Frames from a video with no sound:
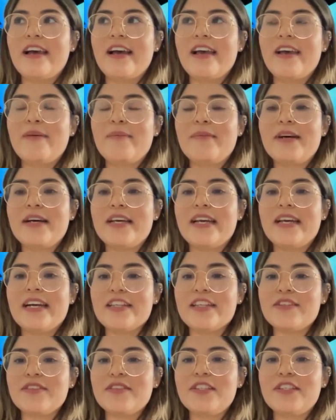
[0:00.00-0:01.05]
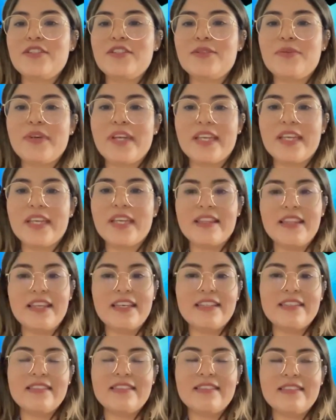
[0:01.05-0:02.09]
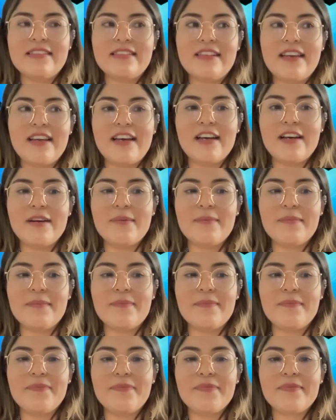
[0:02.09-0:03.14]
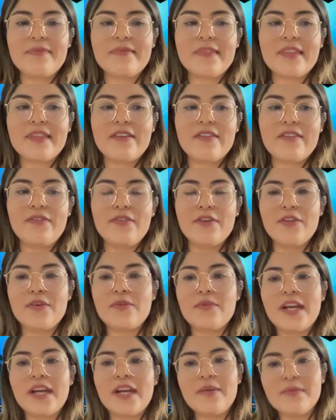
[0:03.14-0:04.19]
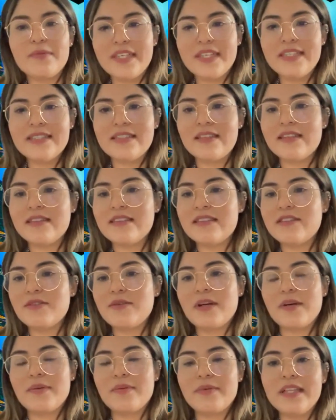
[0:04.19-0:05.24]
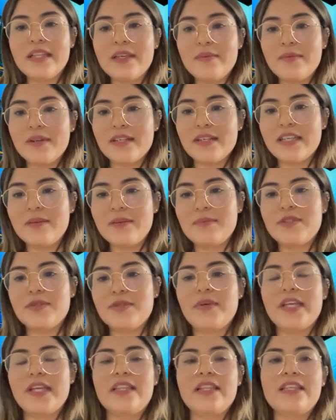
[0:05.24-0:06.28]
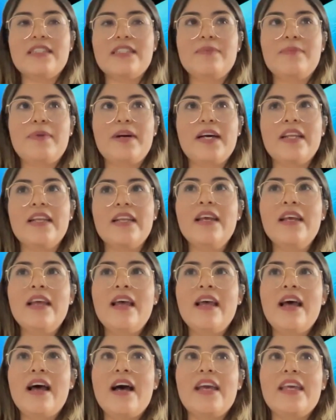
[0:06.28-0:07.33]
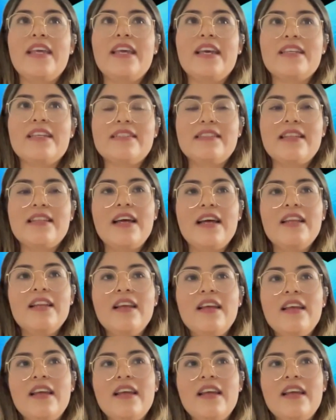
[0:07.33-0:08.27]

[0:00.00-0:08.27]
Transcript: am I actually doing this for the right reasons? Do I really want to keep doing this? But I guess that